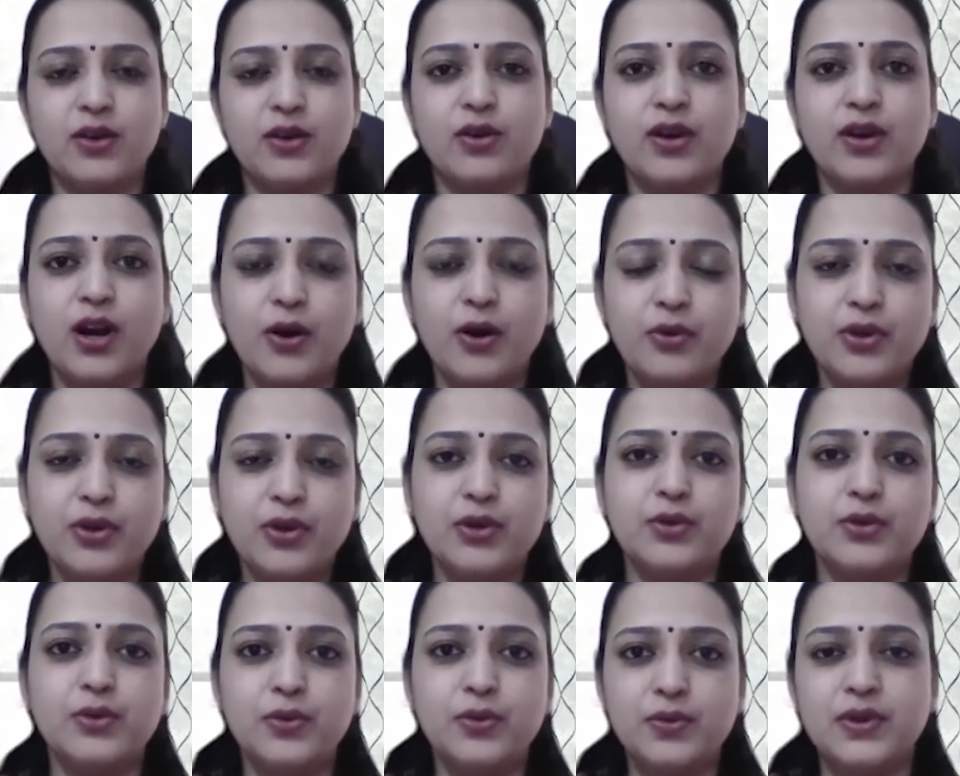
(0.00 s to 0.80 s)
or how do
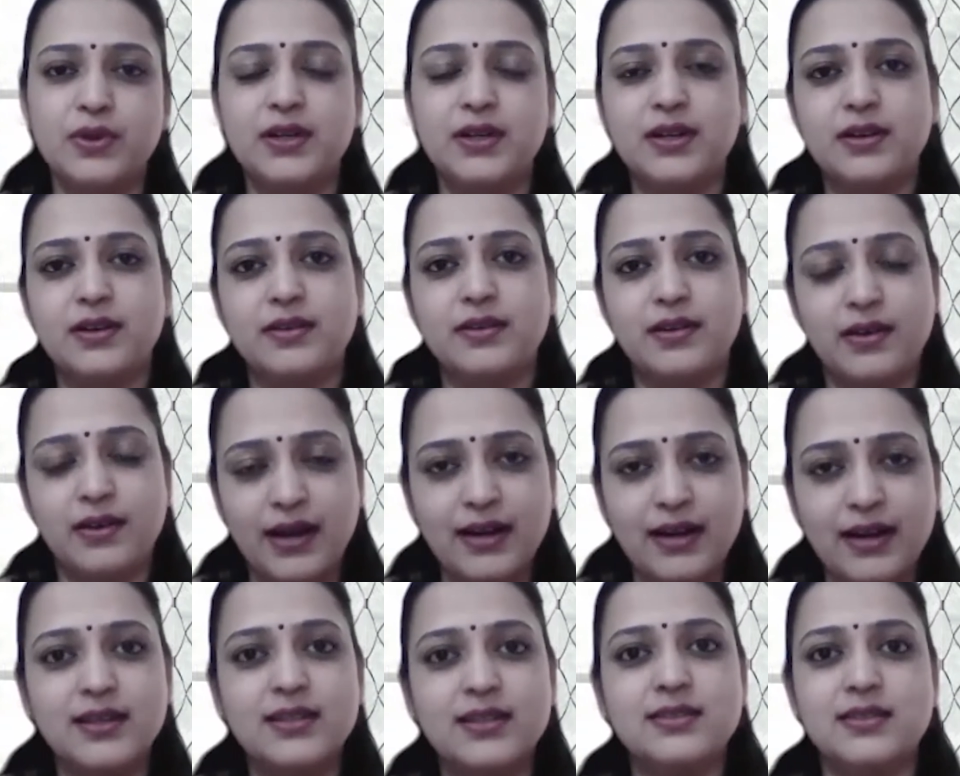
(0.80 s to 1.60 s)
you uh,
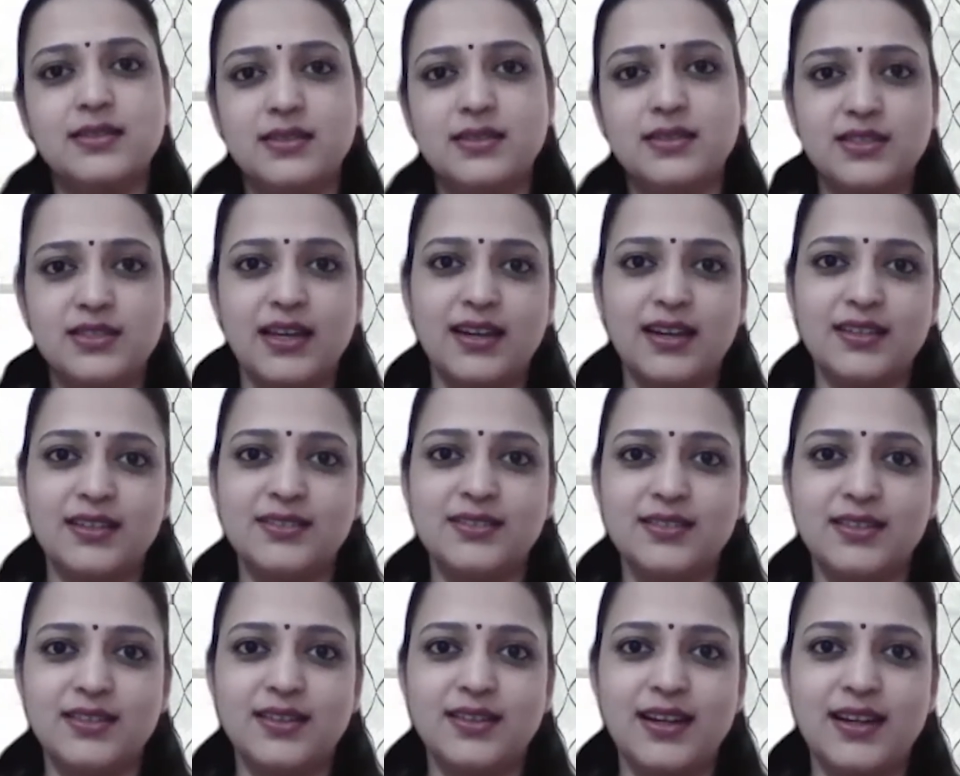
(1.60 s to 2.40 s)
address this
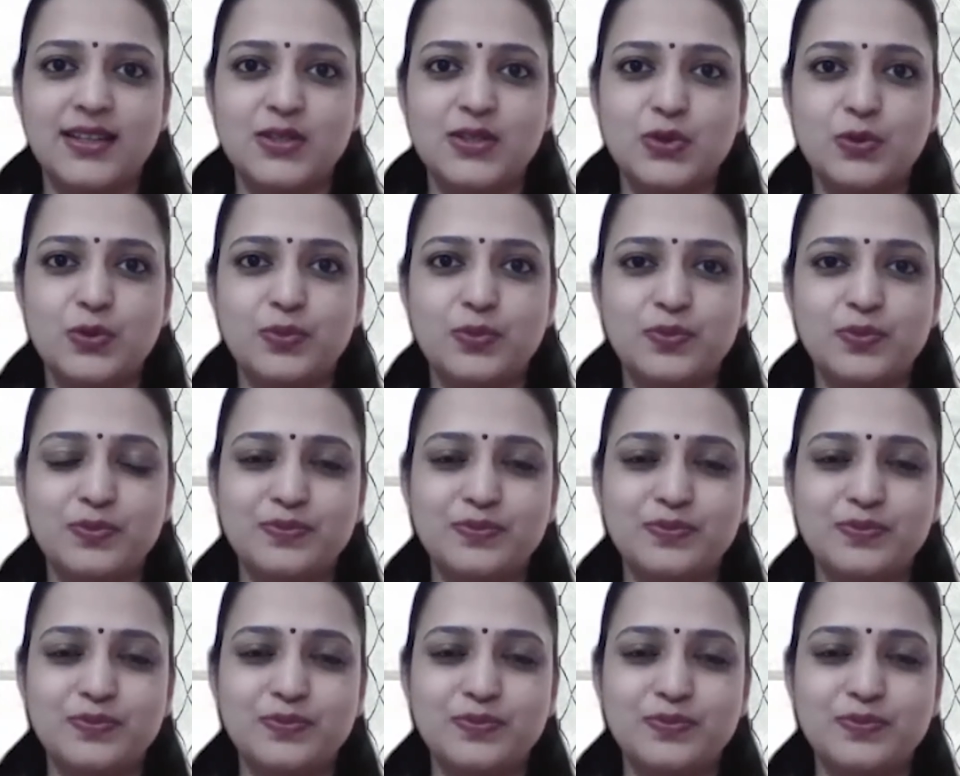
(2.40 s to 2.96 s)
challenge in the classroom?